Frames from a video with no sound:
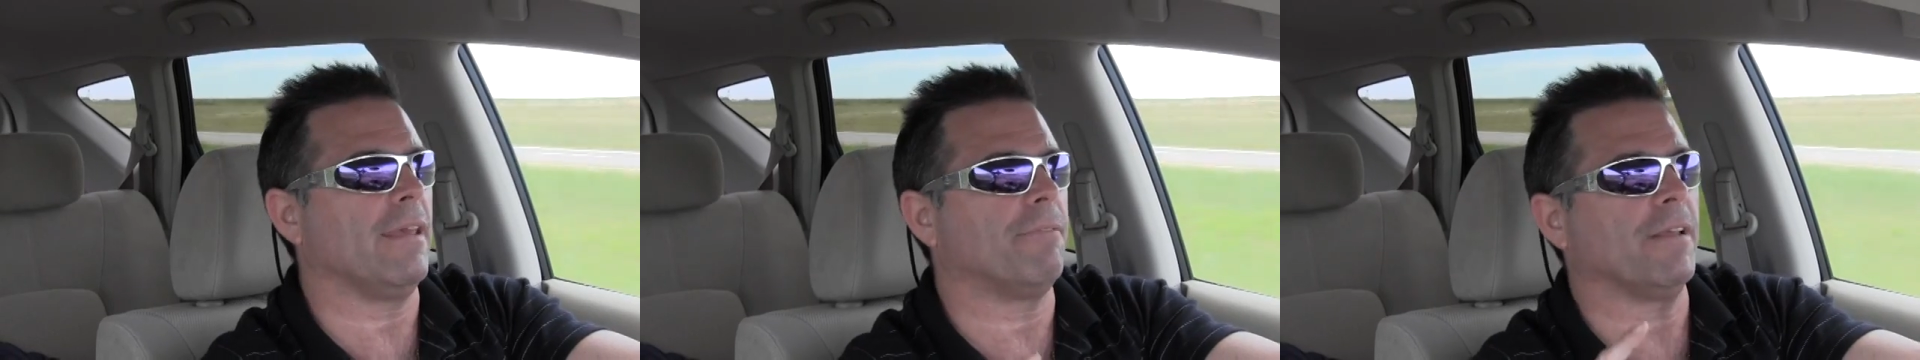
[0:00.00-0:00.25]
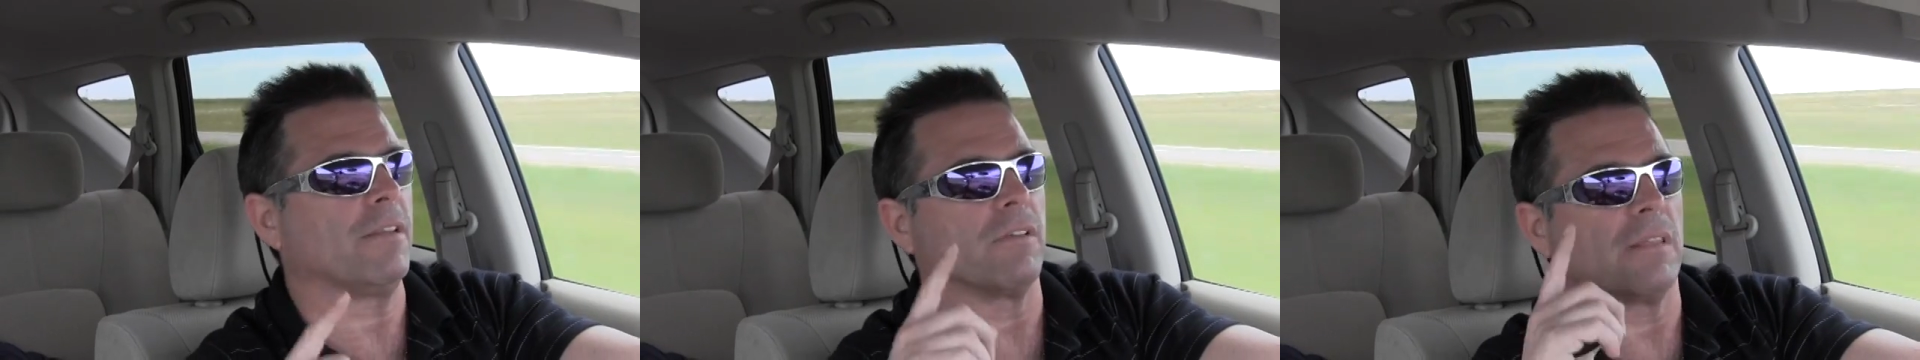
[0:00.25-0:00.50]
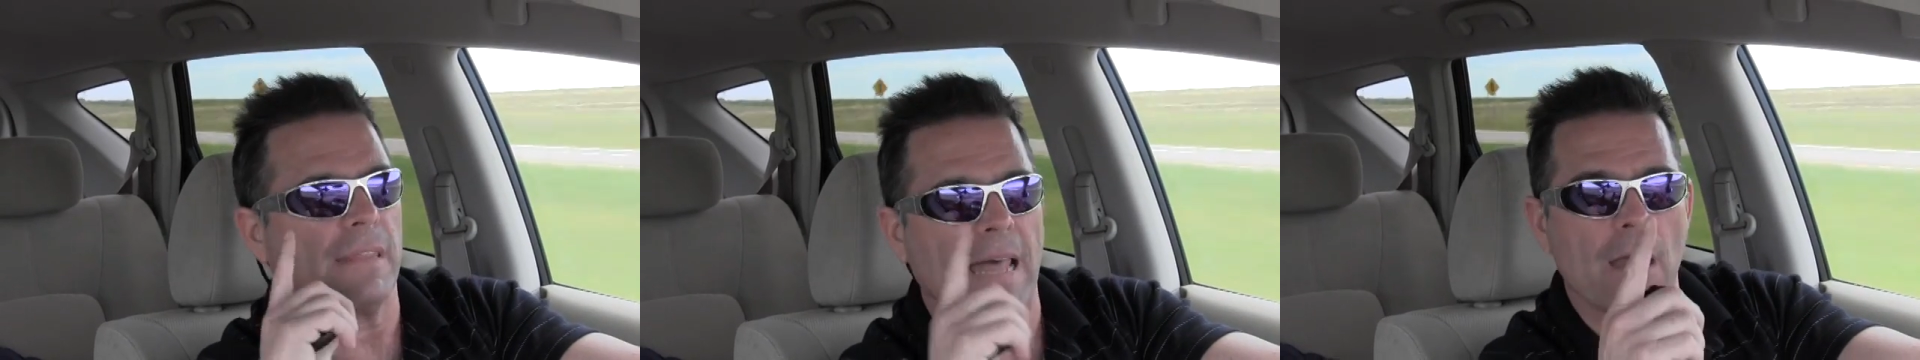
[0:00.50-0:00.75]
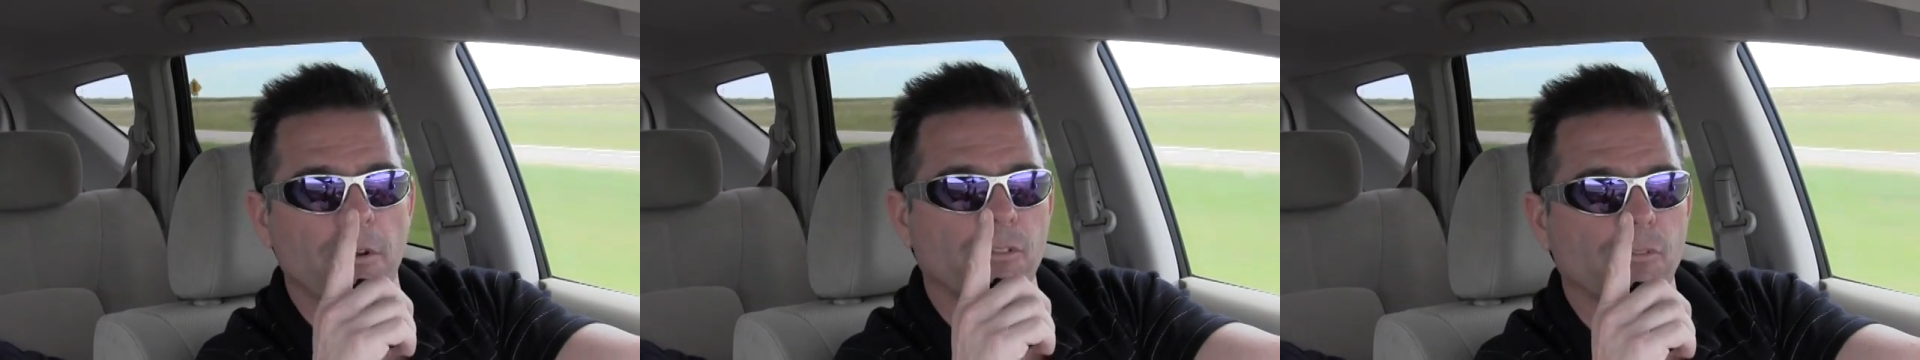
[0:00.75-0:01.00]
if it's
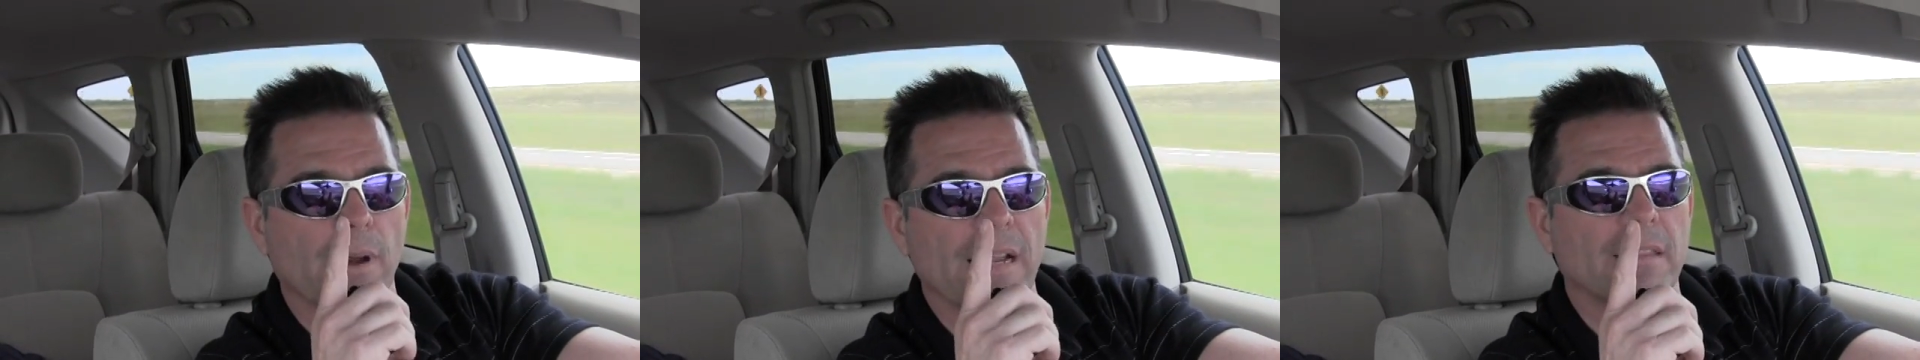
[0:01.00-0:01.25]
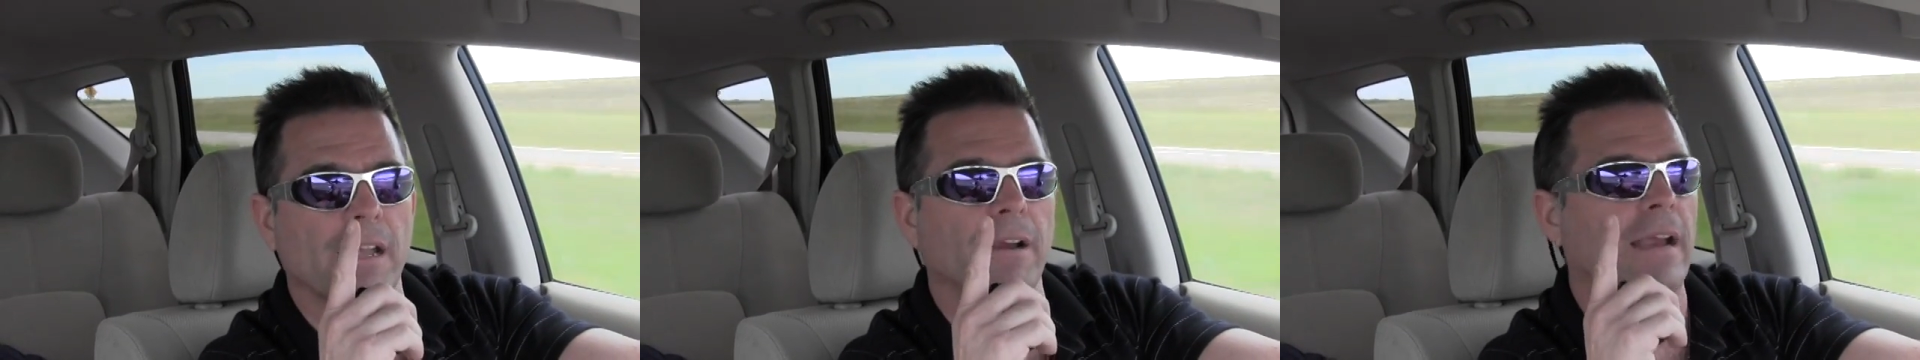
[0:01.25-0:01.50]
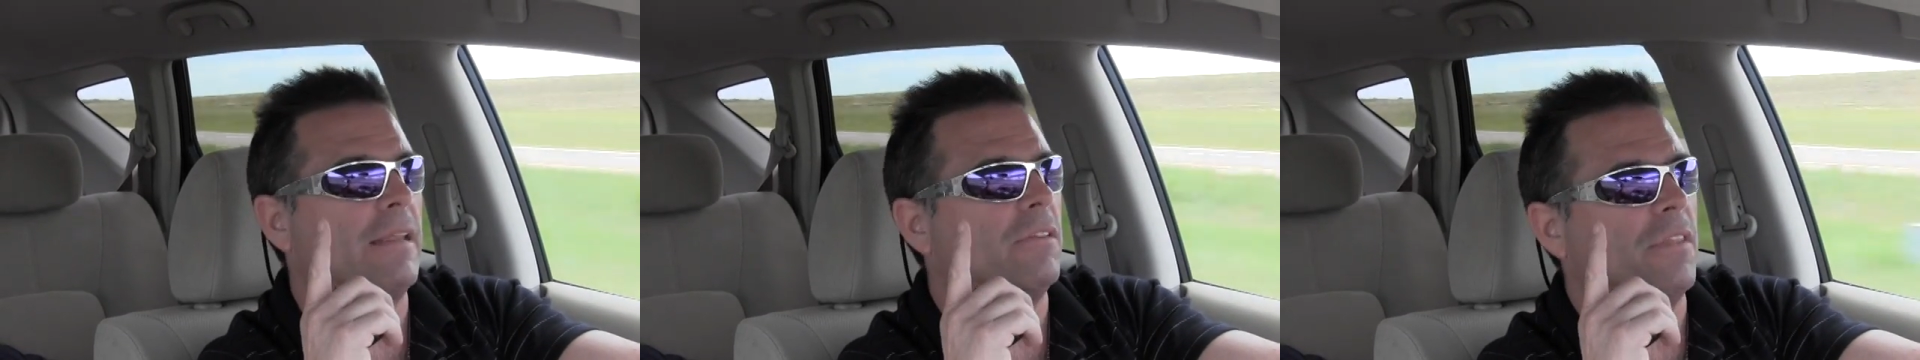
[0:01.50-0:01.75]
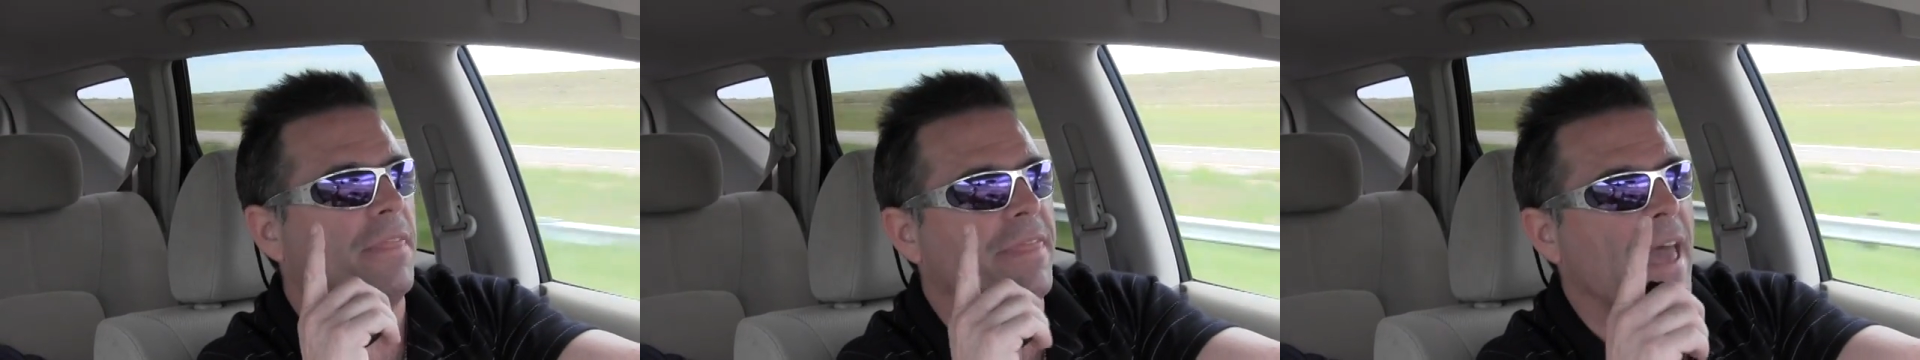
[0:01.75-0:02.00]
loudest right there, it's